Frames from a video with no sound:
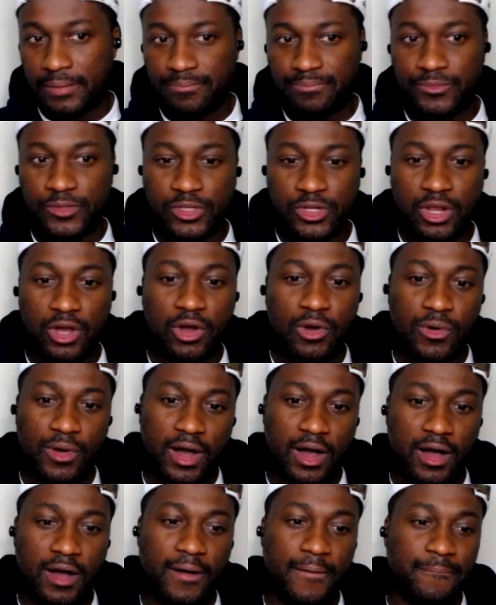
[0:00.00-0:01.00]
Mm-hmm. You know,
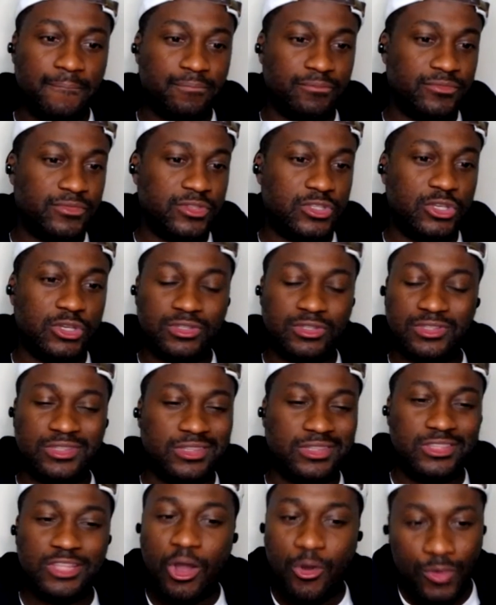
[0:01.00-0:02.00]
um, you,
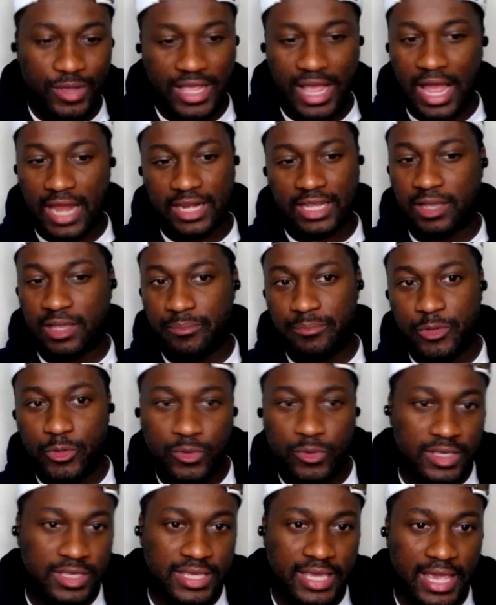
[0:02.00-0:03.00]
knowing how to
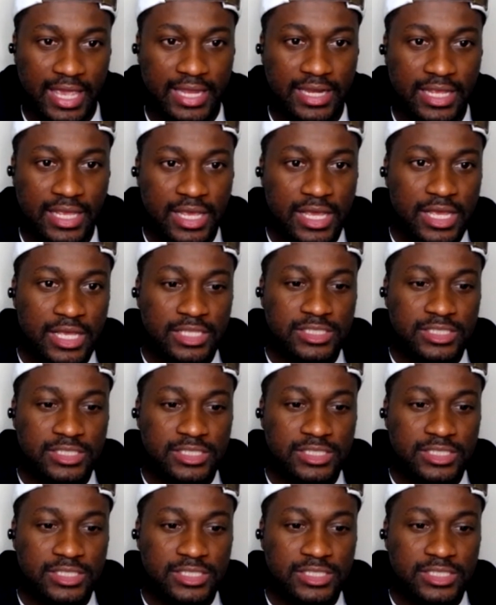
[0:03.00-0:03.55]
communicate